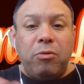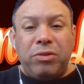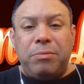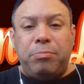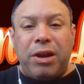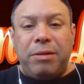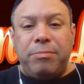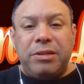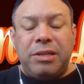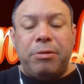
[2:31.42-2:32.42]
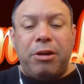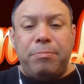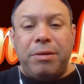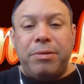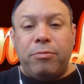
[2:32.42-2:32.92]
what the primary
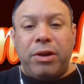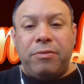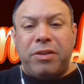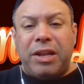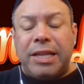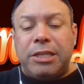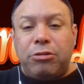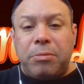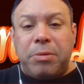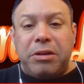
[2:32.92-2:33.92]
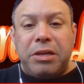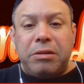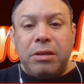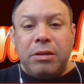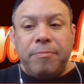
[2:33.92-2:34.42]
Democratic primary went for the Latino
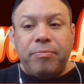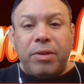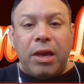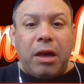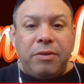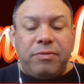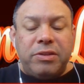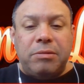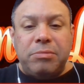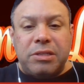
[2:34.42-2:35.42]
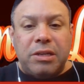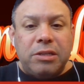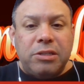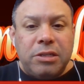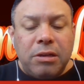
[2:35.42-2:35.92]
community. Uh, even some
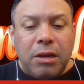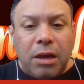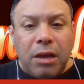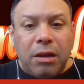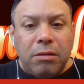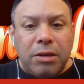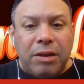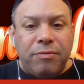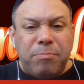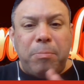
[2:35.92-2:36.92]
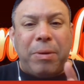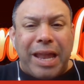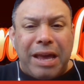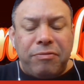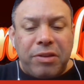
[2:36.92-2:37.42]
discussion, uh, kind of Bomba
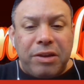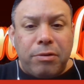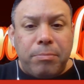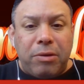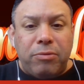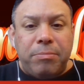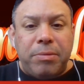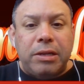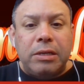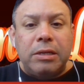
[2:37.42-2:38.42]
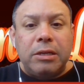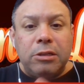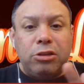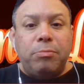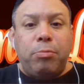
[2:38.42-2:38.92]
Live flavor about what it meant
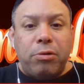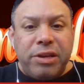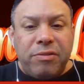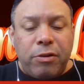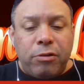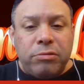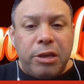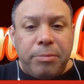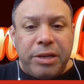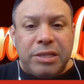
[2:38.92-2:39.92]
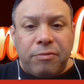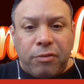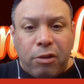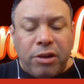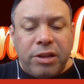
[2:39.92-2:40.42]
to the Puerto Rican vote in communities like
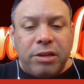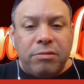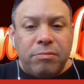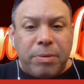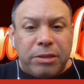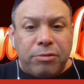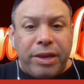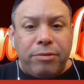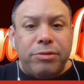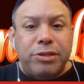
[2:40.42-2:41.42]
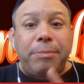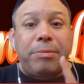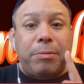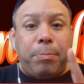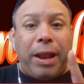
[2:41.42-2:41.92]
Florida and Pennsylvania, which
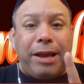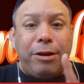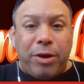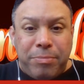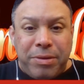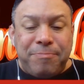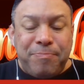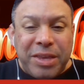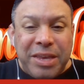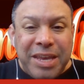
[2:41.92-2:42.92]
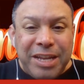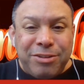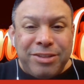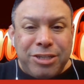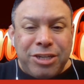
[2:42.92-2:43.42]
came into play quite a bit
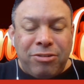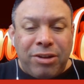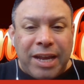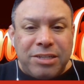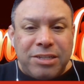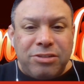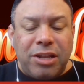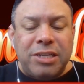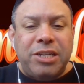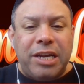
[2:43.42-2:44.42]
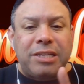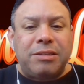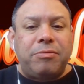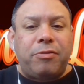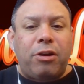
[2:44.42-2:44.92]
during the general election. So let's check
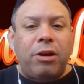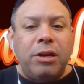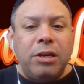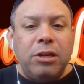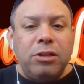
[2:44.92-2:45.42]
out some of our